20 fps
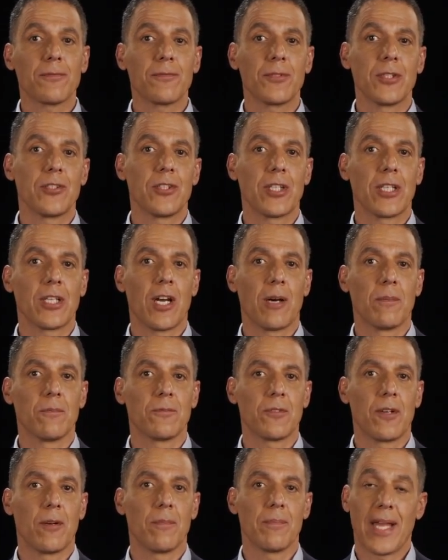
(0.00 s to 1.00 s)
fringing come
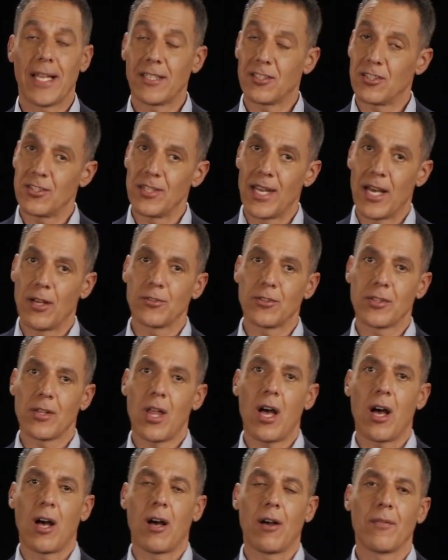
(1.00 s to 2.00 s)
from. That's Snell's
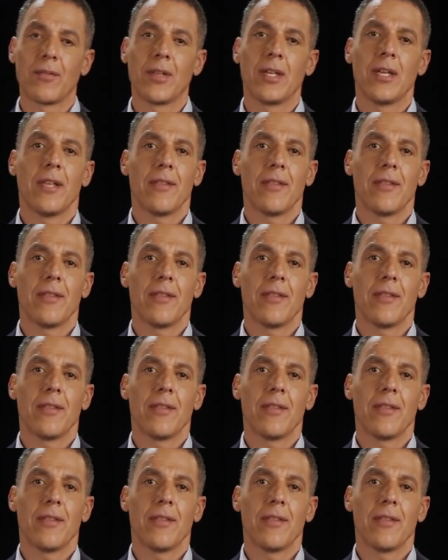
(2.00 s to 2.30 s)
law.